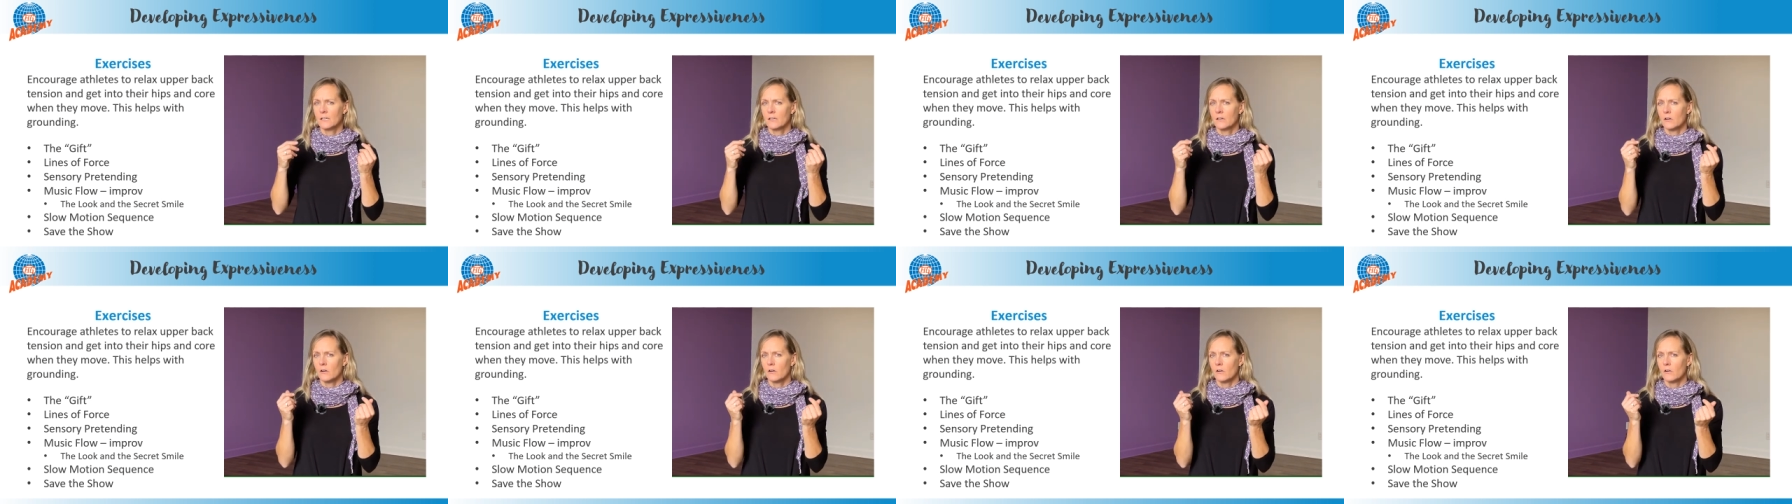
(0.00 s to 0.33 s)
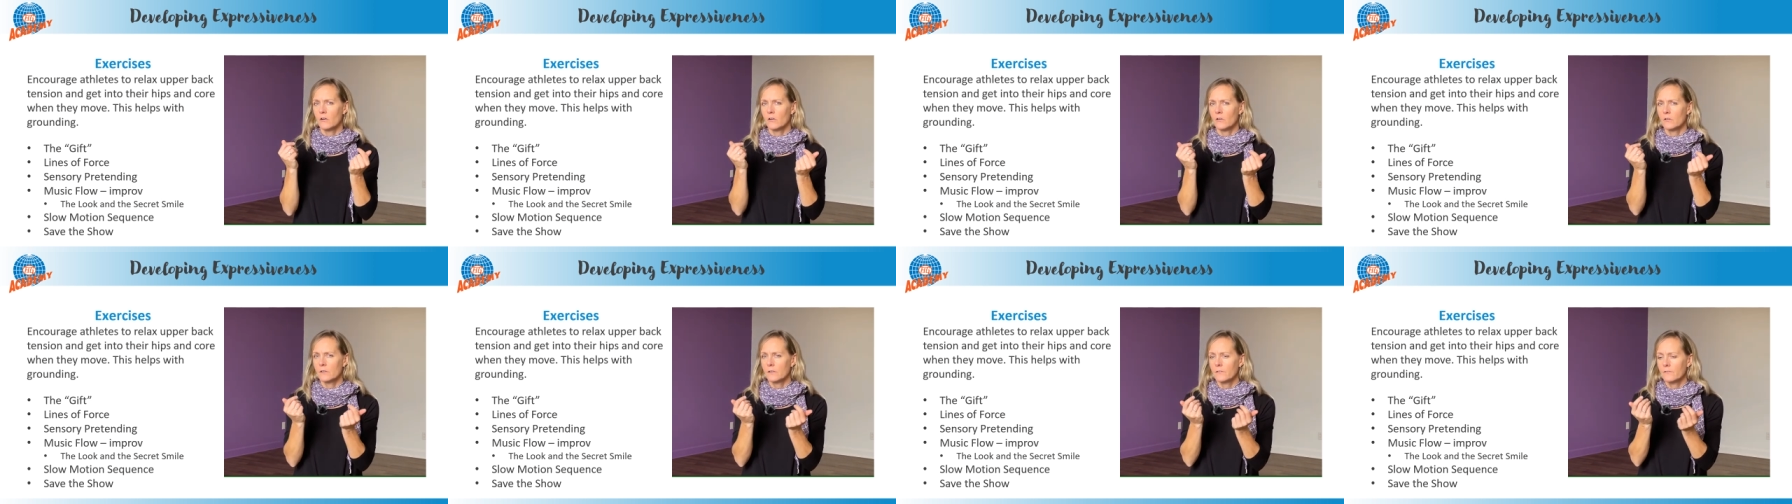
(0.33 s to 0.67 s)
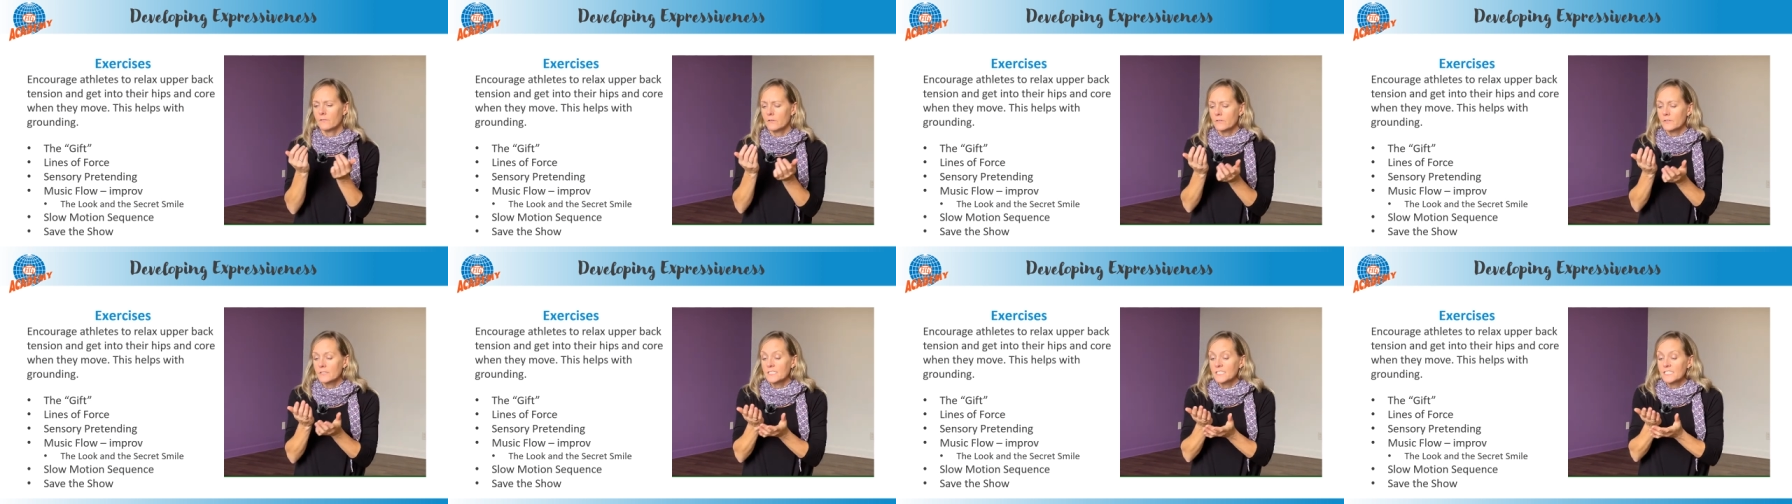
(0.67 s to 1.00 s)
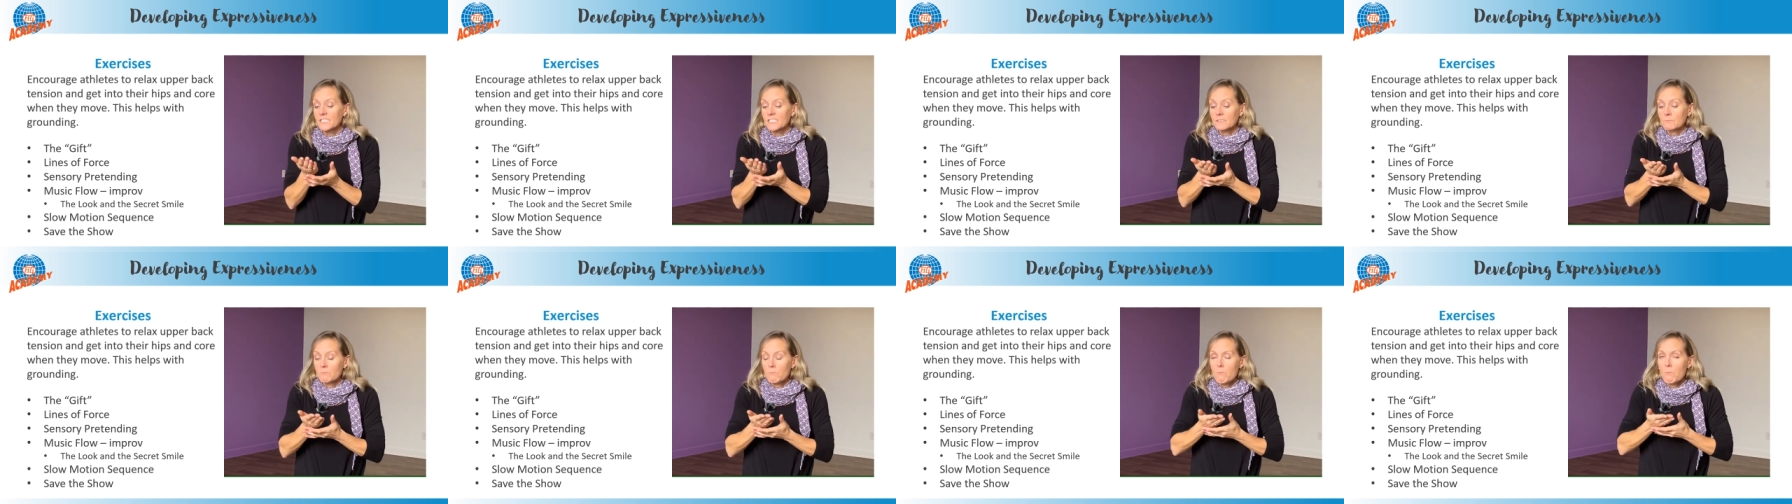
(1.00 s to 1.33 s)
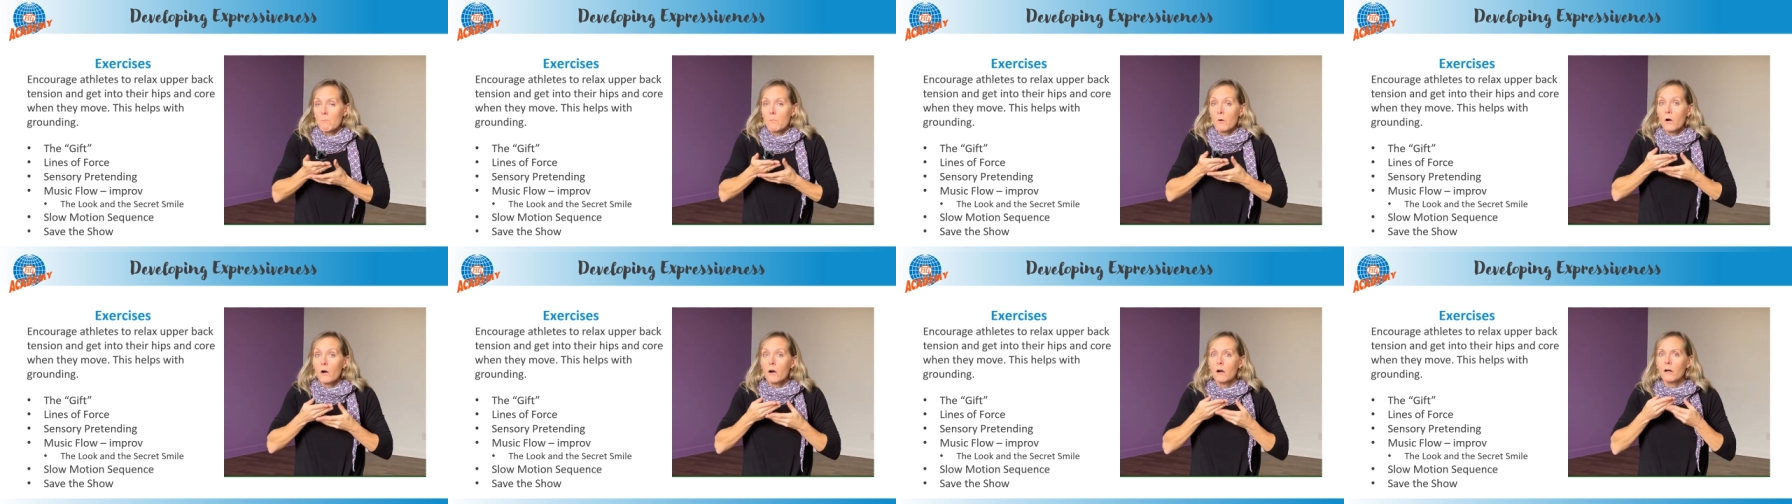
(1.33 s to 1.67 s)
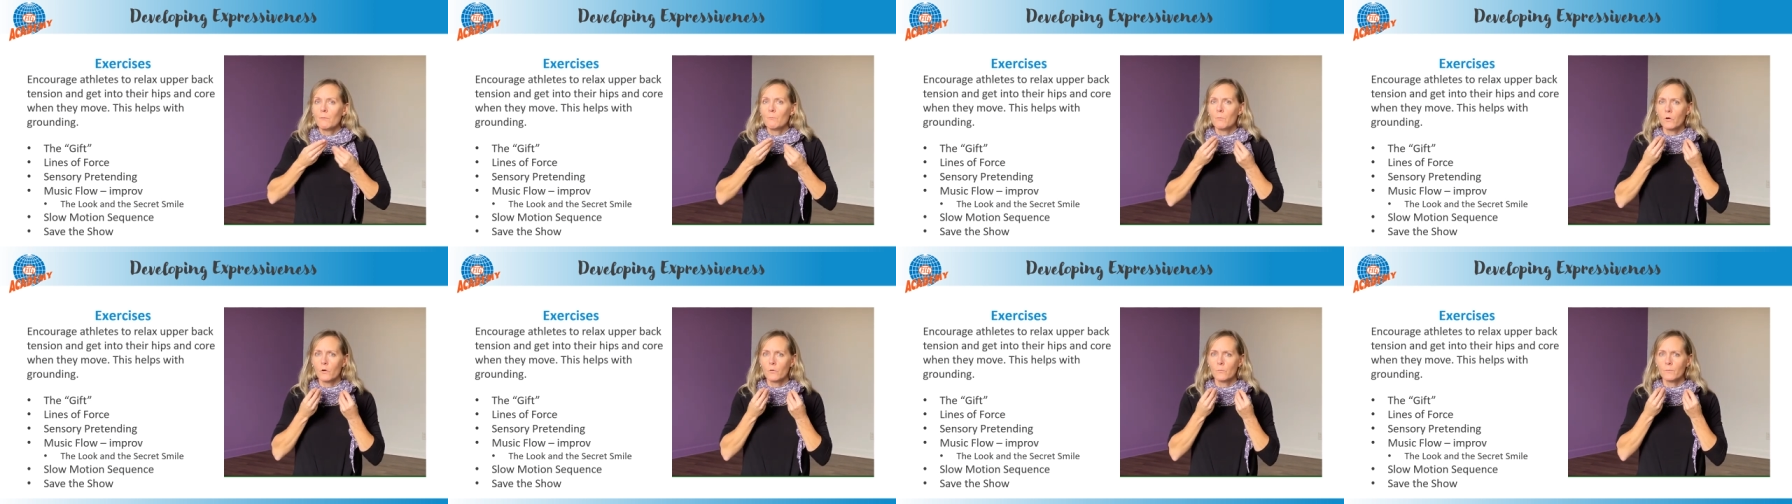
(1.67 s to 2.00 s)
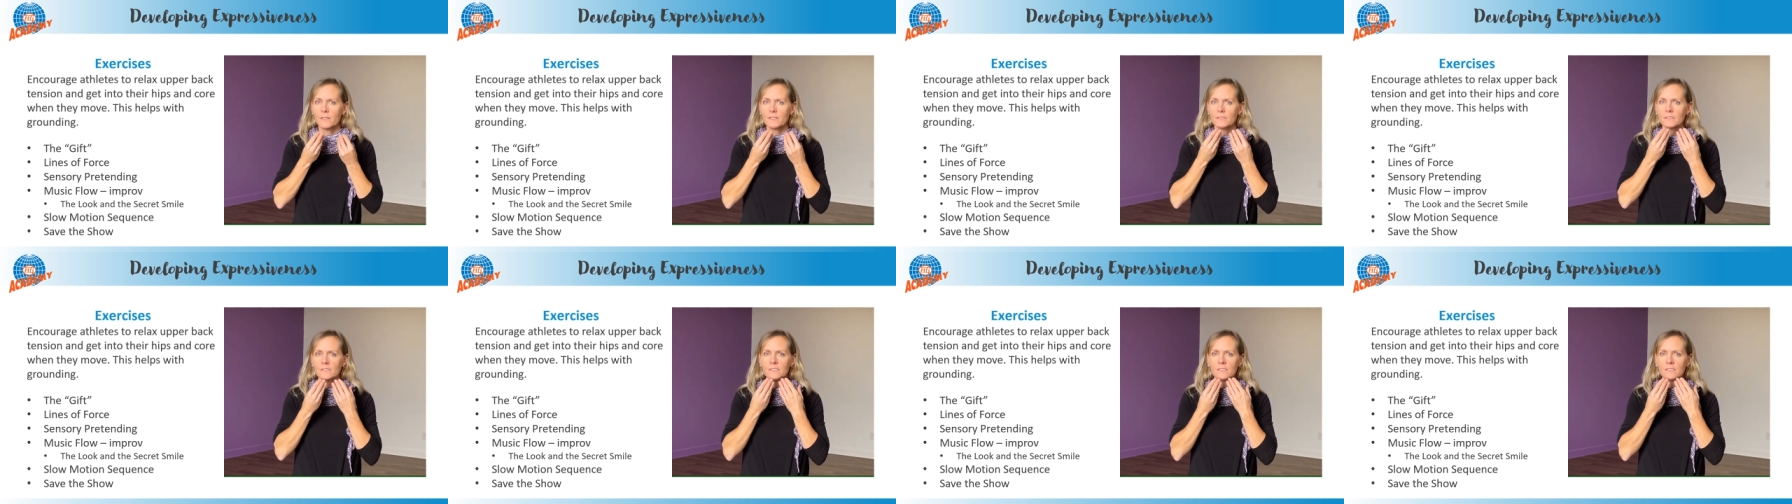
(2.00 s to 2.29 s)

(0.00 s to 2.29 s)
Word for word: all the very small moments,